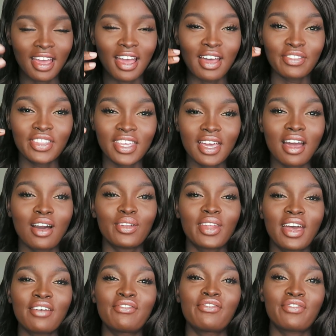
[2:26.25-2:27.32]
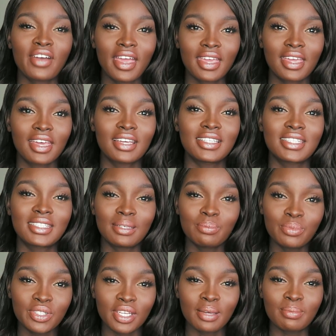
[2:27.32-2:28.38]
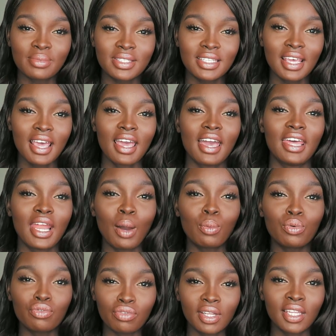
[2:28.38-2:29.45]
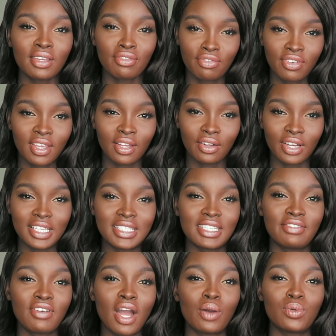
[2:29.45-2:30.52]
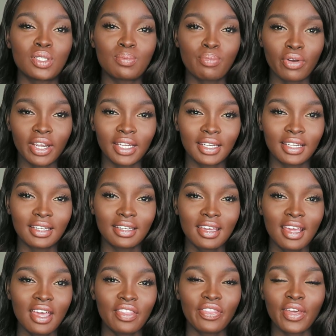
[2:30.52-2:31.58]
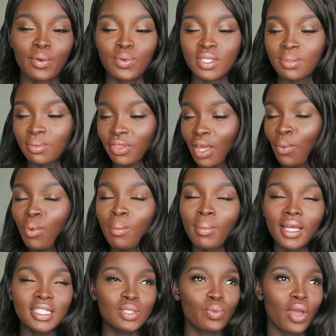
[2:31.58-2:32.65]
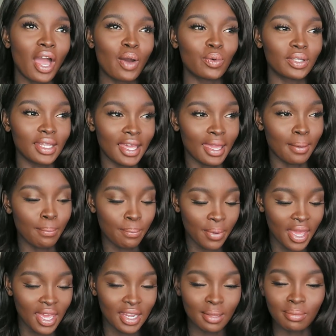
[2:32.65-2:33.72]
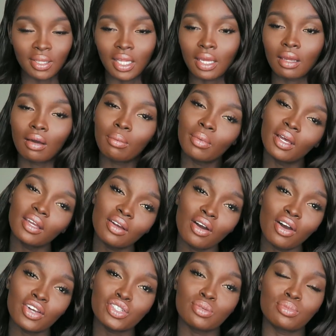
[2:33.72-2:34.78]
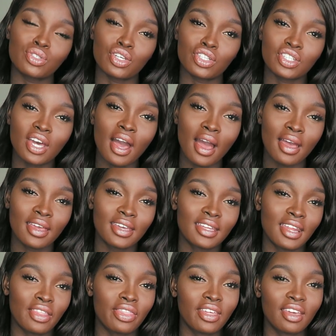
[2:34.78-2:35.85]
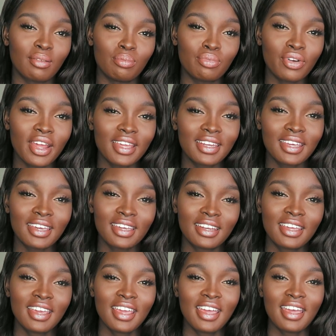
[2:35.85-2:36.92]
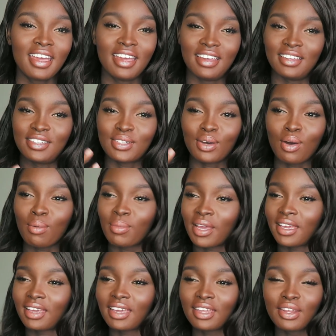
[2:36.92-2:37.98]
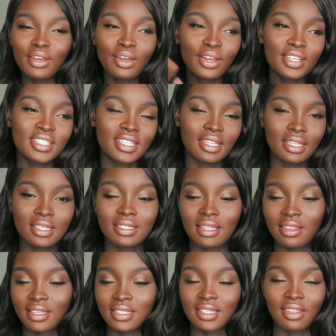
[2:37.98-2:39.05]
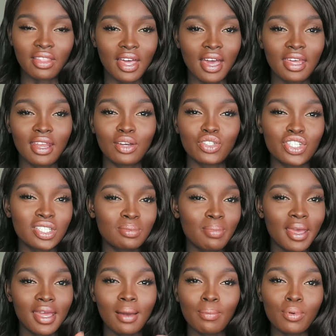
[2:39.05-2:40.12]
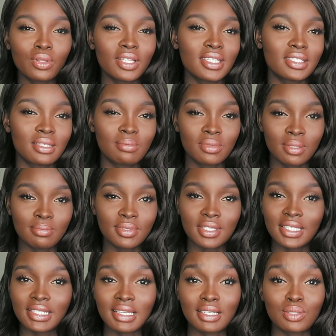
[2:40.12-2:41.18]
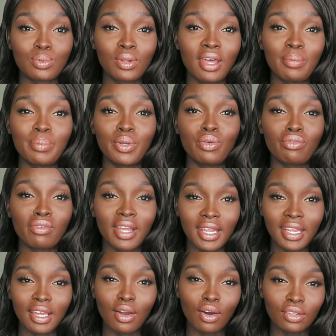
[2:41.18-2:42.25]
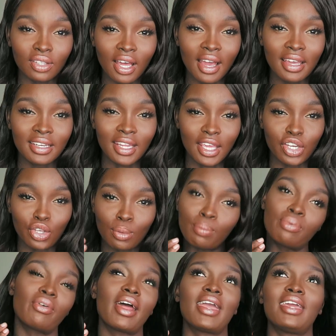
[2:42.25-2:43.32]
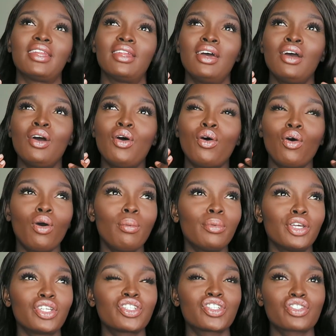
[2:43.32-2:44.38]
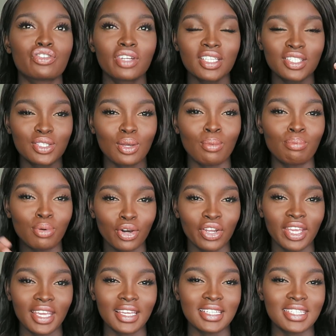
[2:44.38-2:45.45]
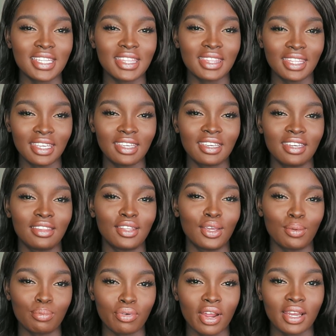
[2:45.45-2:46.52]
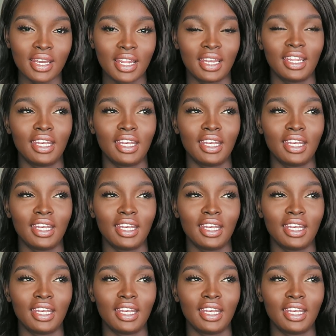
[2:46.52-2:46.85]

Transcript: I would have fake symptoms, and I would really feel as if I was pregnant. There were months where I would lay in bed and be like, oh my gosh, I'm so tired, I think I'm pregnant, and oh, my head hurts, and this and this and that, and I'll just make up all these symptoms because that's what I've been reading online. And your brain almost tricks your body into thinking that you're pregnant.